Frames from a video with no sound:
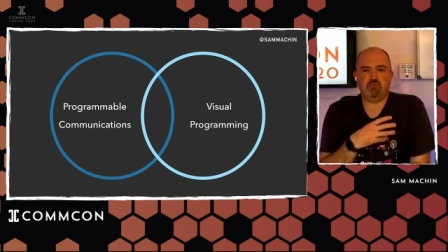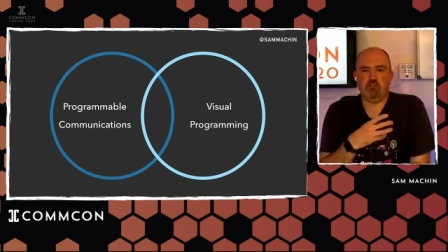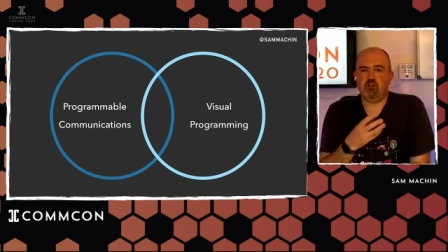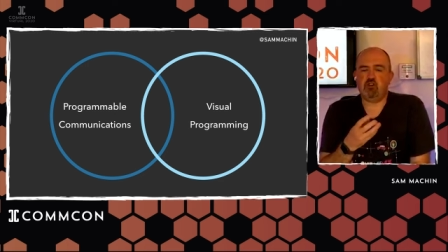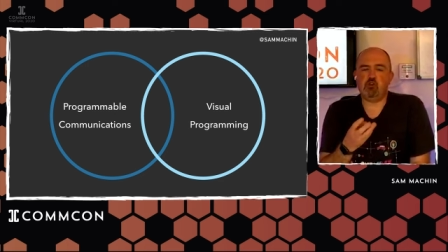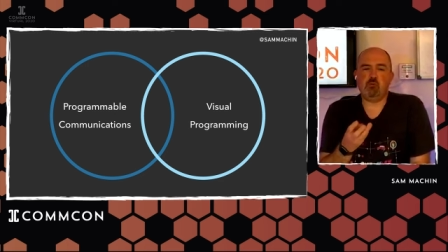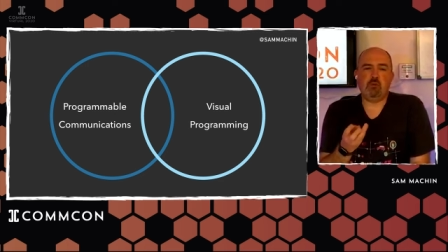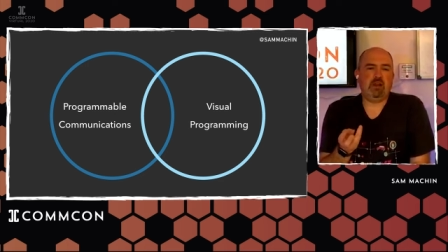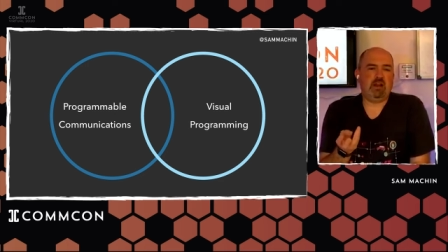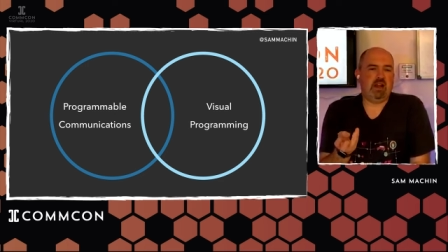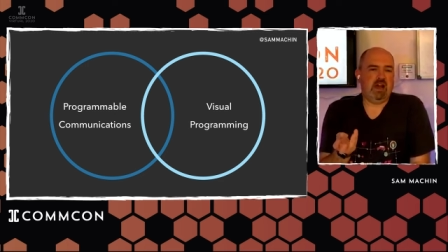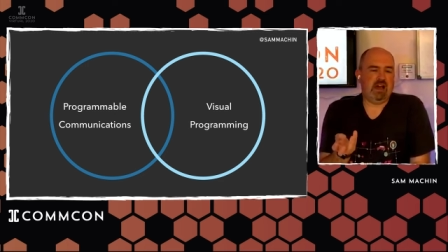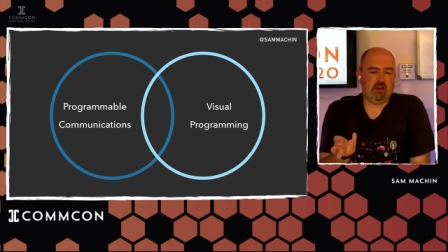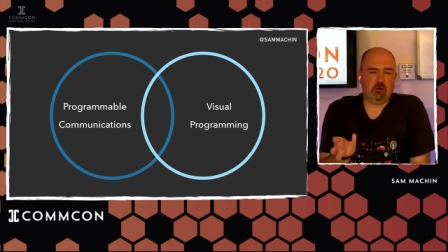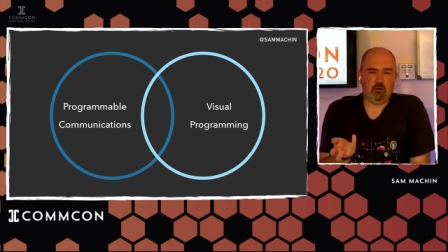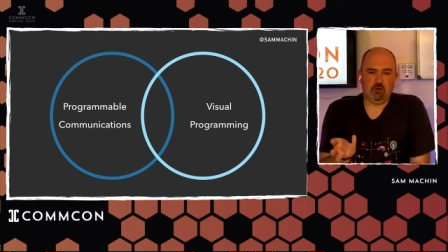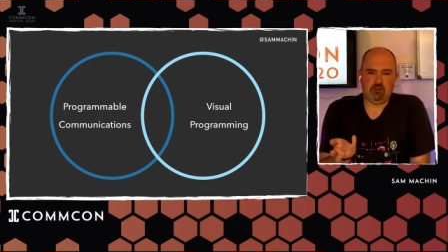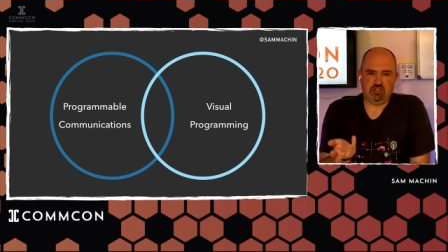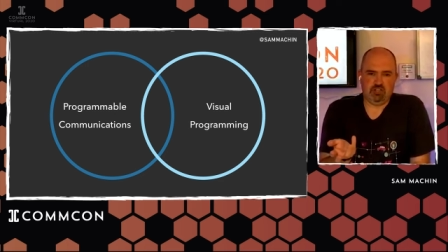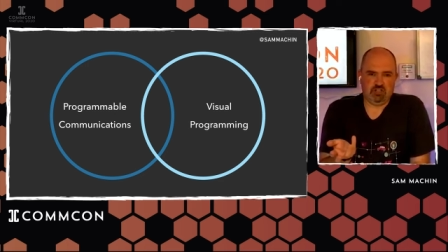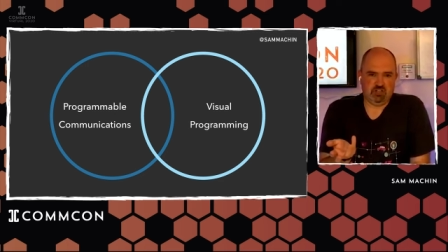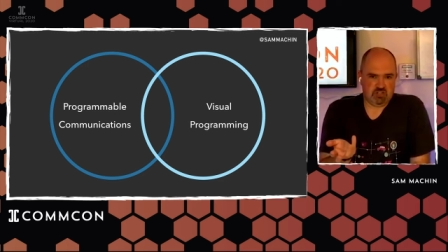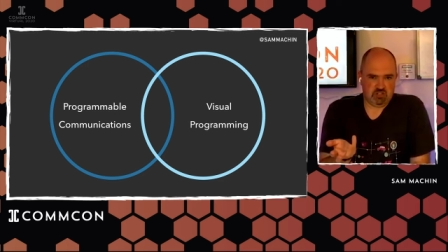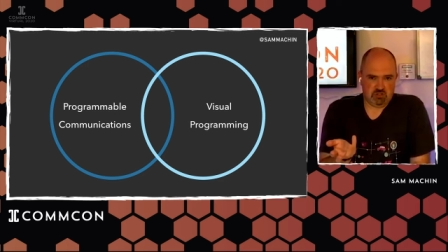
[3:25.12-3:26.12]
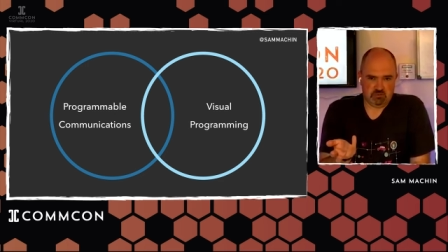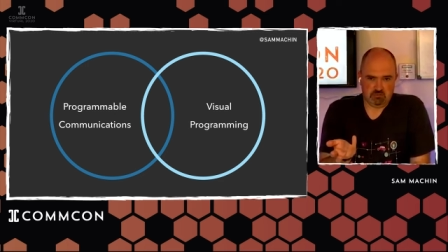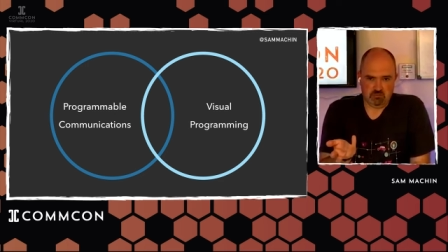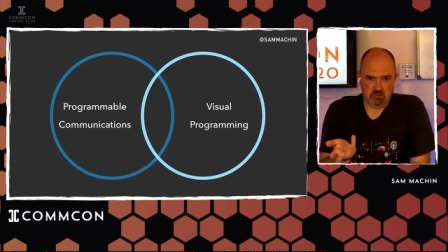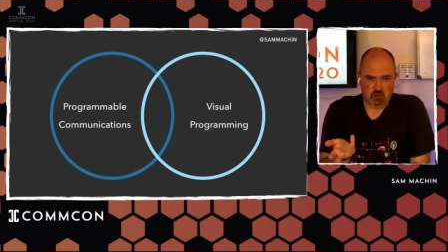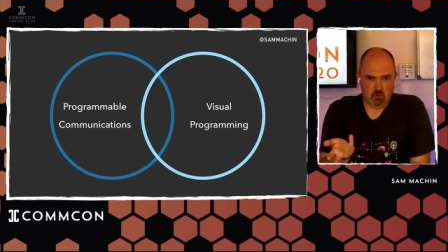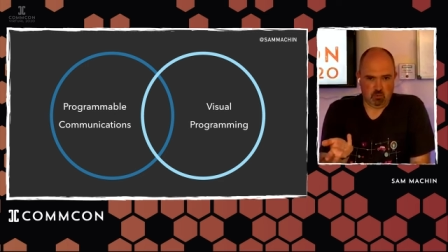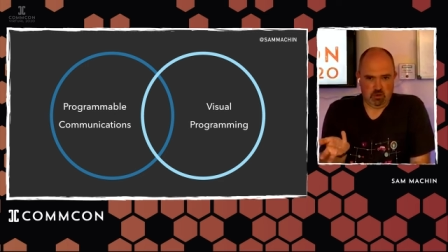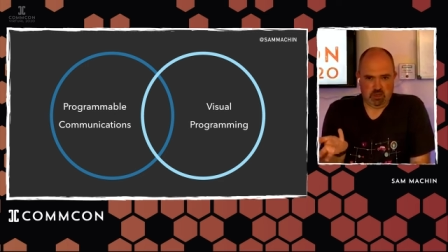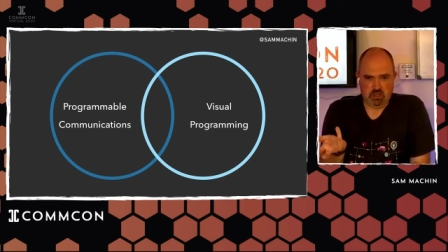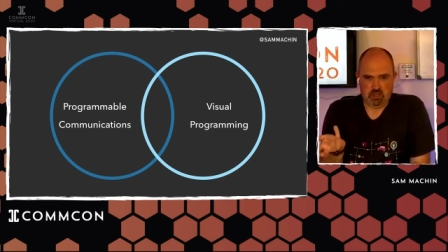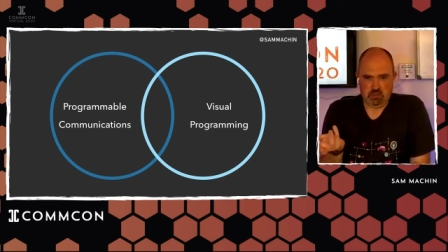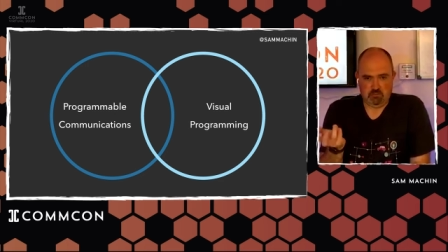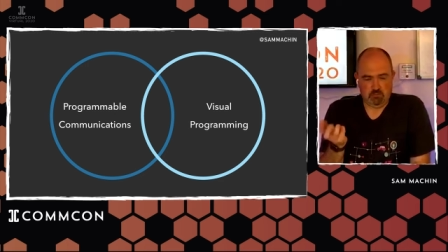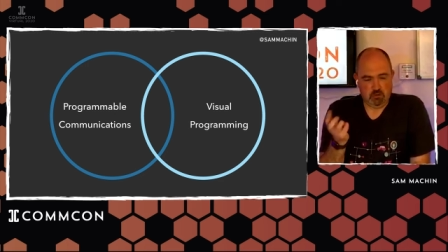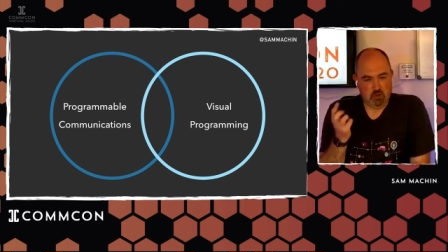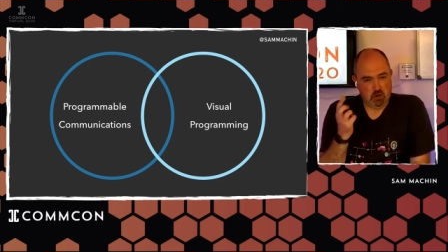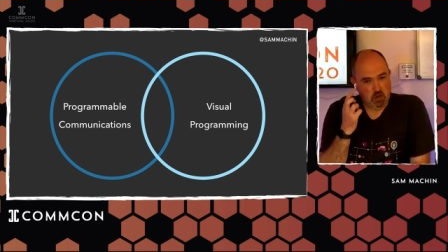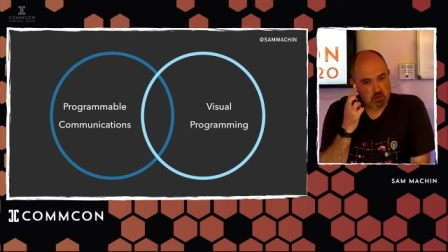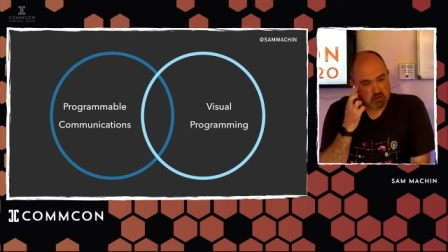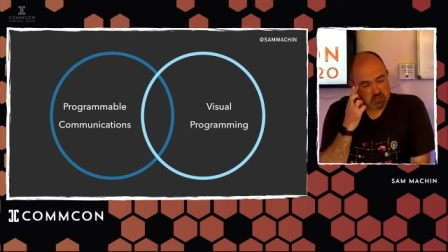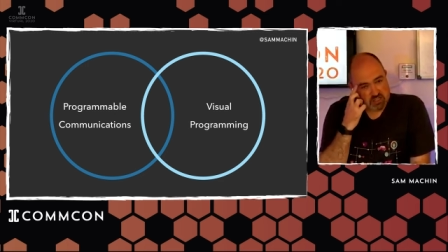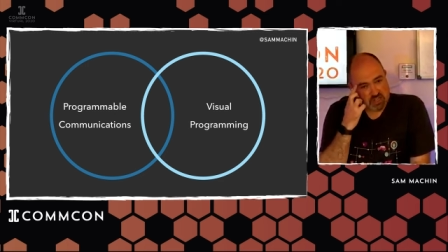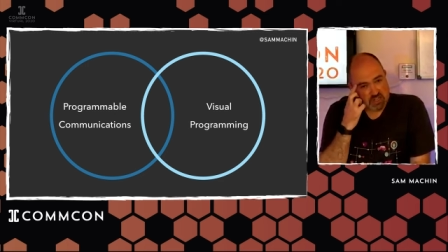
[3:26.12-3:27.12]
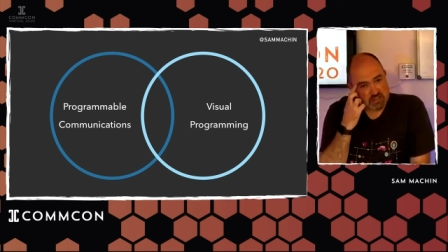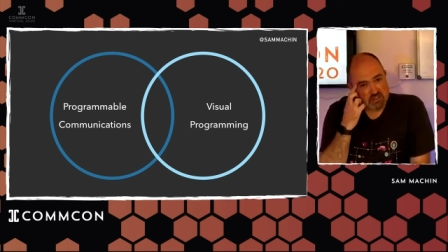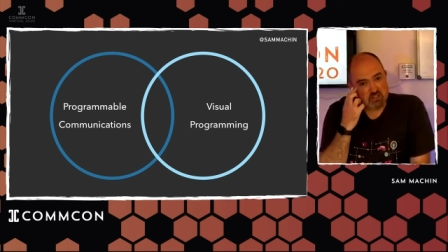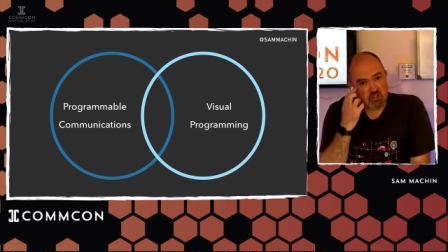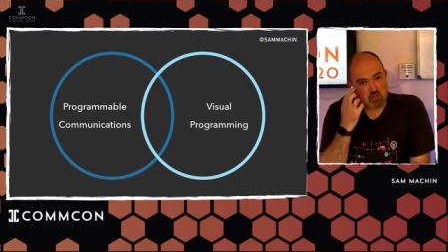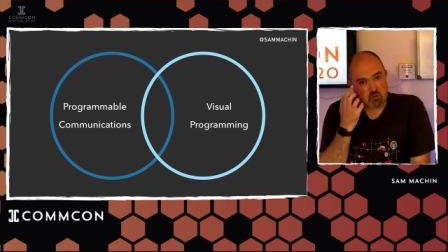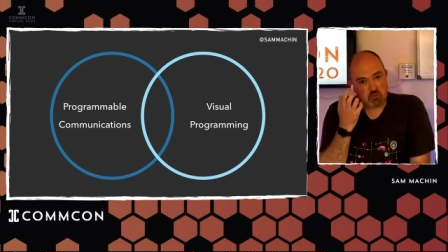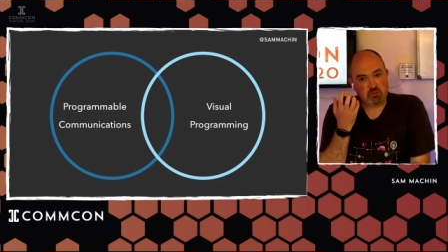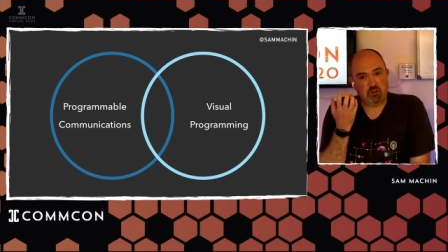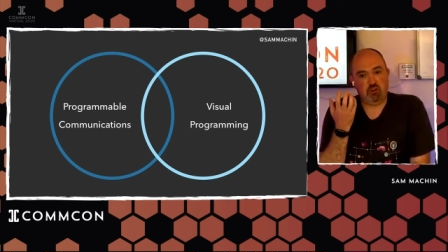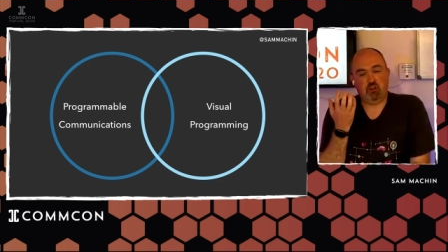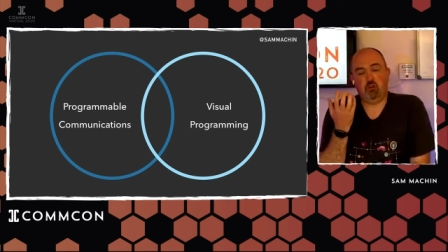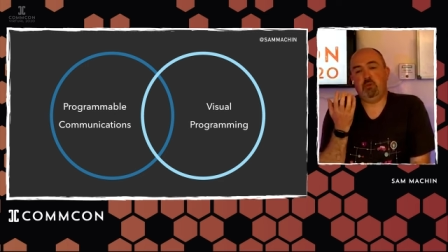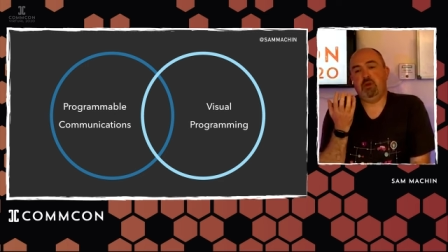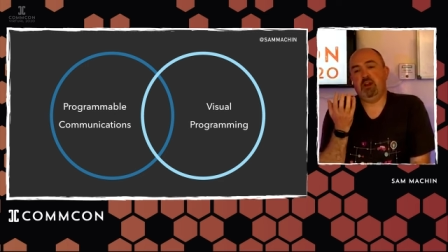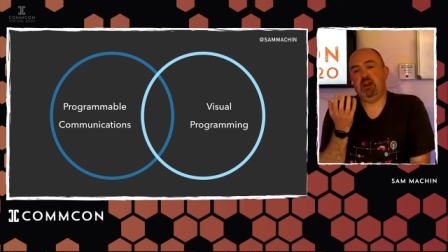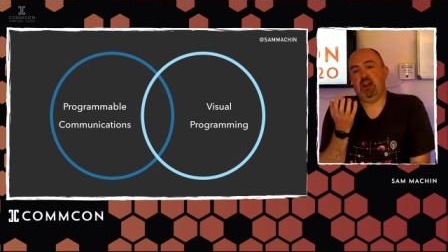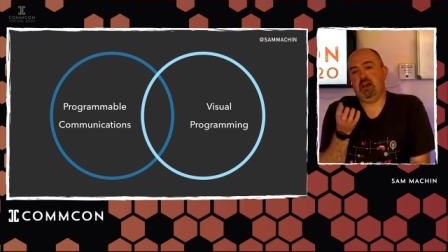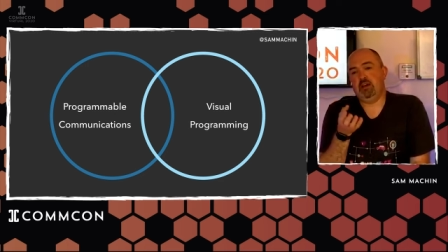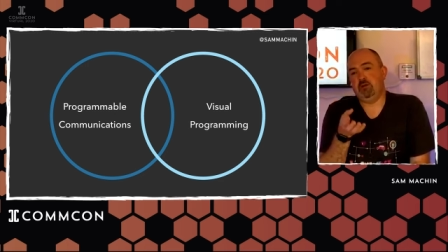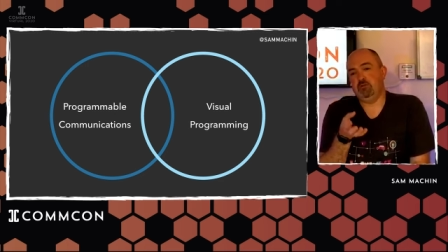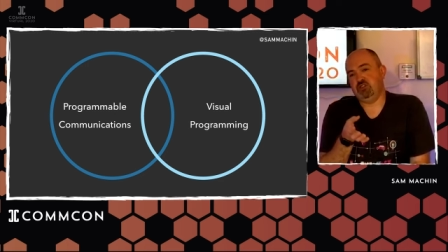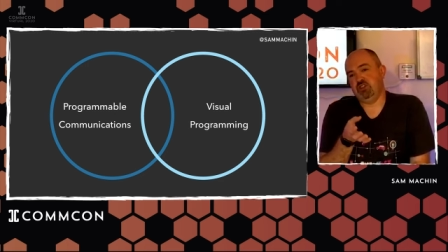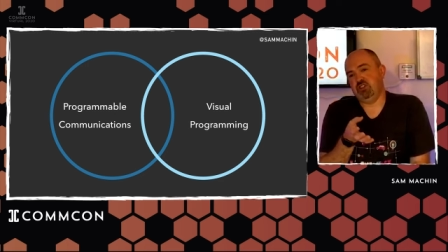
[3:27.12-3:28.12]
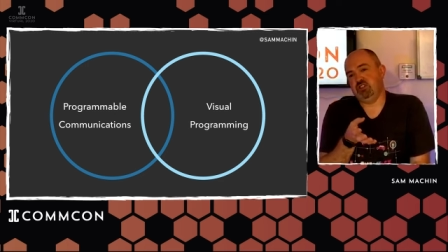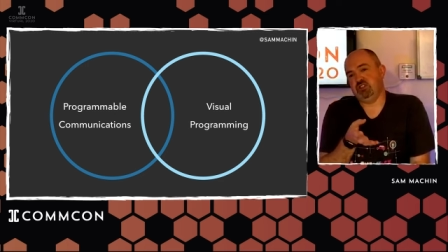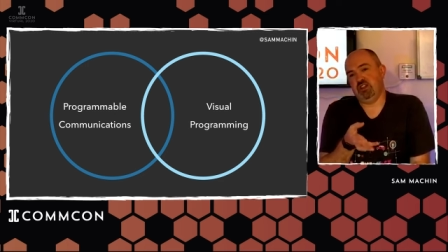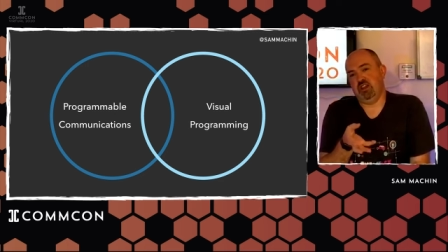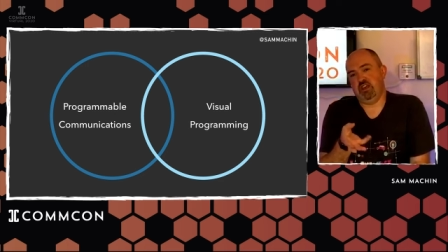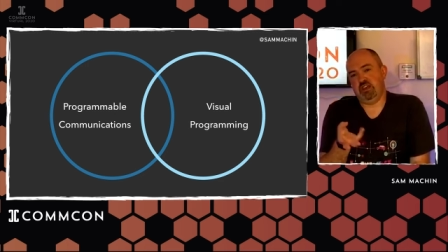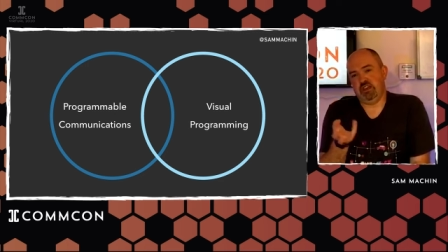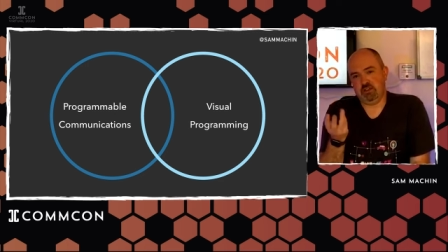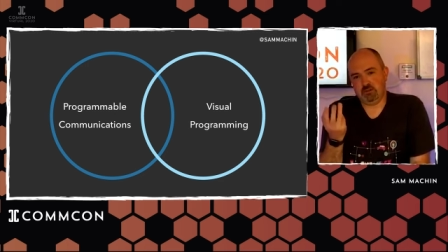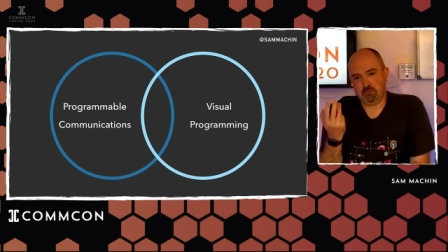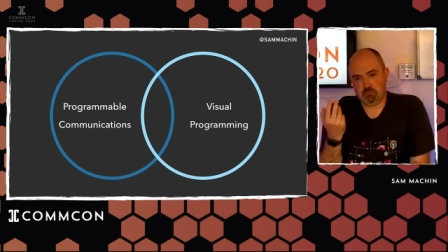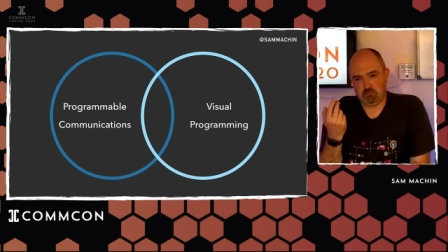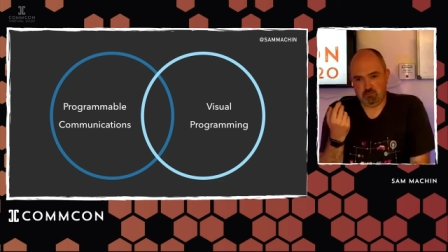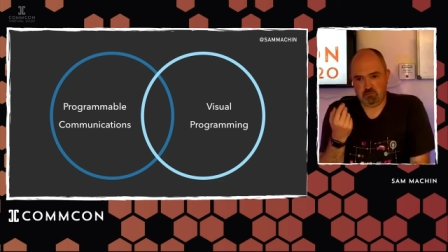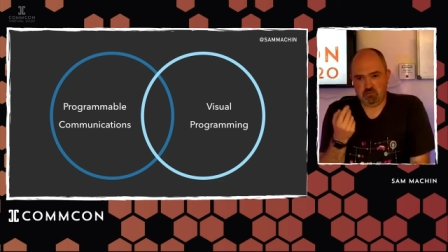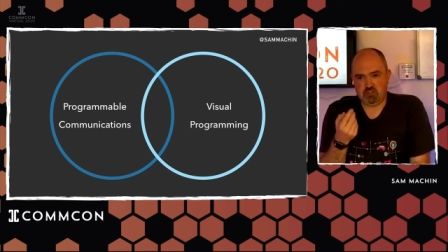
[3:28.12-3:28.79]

programming languages that we, you know, standard programming languages like